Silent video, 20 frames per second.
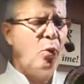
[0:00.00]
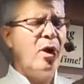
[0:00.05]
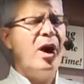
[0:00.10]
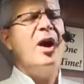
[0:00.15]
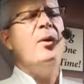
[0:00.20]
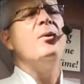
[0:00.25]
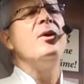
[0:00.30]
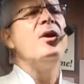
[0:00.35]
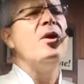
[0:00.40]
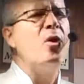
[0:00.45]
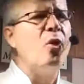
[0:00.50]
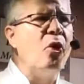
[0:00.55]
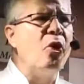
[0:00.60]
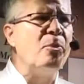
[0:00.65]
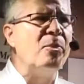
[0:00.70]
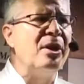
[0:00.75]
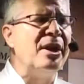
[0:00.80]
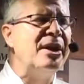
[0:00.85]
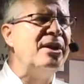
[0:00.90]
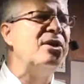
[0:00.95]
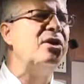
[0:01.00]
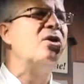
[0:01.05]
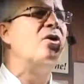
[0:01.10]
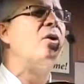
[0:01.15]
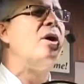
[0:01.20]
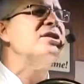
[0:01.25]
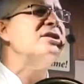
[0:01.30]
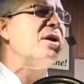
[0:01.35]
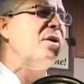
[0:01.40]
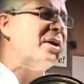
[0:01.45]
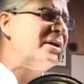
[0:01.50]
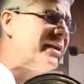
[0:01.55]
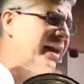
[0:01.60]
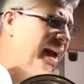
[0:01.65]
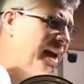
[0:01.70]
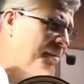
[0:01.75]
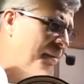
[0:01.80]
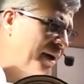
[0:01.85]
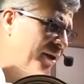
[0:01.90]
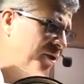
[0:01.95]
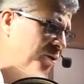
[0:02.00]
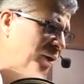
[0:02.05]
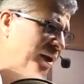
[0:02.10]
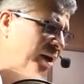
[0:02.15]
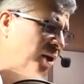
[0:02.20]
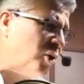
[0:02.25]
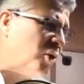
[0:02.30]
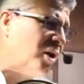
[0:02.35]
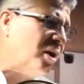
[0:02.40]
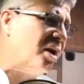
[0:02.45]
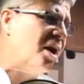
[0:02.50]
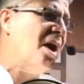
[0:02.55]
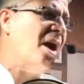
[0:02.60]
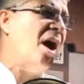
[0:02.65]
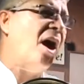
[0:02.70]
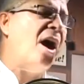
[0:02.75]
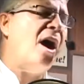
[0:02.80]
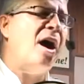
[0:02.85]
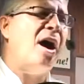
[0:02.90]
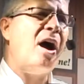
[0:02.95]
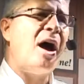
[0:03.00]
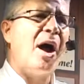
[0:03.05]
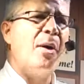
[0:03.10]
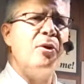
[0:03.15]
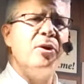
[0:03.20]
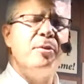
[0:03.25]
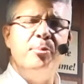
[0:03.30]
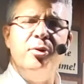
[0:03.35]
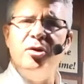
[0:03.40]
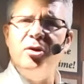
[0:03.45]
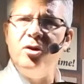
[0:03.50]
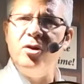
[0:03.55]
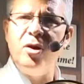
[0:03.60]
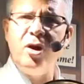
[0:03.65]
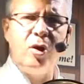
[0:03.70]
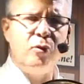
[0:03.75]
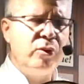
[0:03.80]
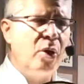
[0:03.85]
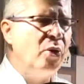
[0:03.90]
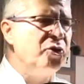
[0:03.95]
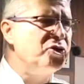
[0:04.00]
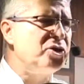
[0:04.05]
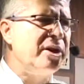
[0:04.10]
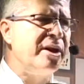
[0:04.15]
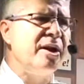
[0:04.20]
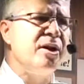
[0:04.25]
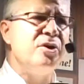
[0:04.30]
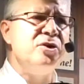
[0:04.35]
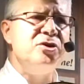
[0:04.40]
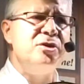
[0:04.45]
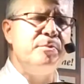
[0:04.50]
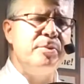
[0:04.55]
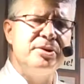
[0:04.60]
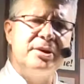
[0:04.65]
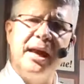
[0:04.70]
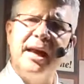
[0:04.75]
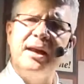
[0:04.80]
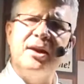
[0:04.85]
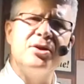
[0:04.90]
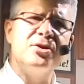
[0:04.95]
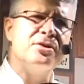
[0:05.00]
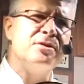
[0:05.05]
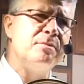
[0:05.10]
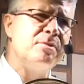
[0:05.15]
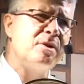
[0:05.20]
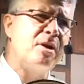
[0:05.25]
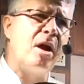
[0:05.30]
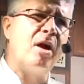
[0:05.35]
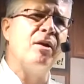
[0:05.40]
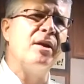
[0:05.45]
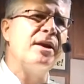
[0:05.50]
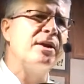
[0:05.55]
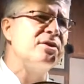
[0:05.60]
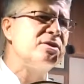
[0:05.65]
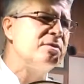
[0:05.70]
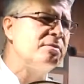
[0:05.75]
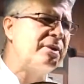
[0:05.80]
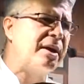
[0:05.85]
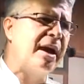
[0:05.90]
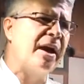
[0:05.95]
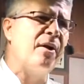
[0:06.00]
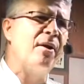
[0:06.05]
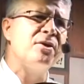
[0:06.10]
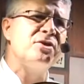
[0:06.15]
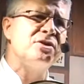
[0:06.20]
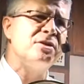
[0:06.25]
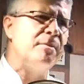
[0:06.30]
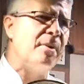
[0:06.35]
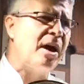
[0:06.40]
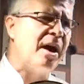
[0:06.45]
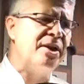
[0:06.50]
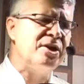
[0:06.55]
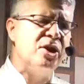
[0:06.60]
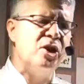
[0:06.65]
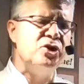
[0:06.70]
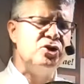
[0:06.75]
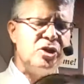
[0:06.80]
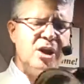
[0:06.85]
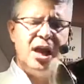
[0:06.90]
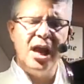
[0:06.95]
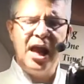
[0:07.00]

what I would normally do is I would take my 3-quart, I would put a roast in here, some potatoes, some garlic, some carrots, some onions,